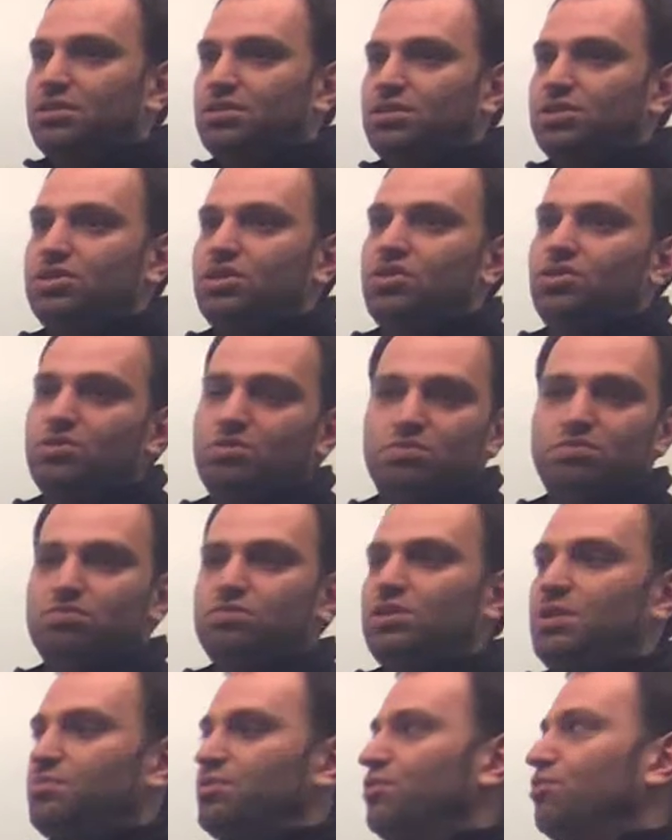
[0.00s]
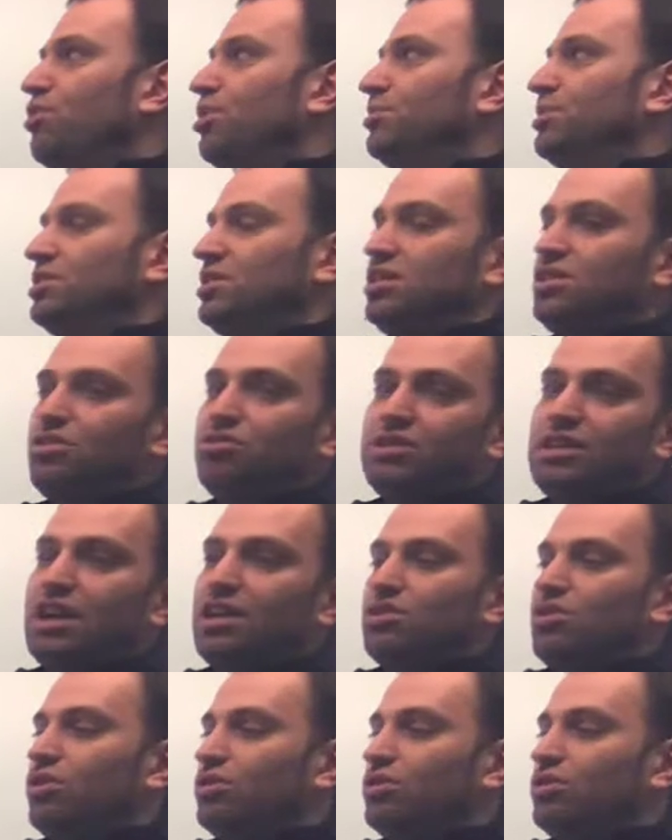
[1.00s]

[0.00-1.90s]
So the performance that you get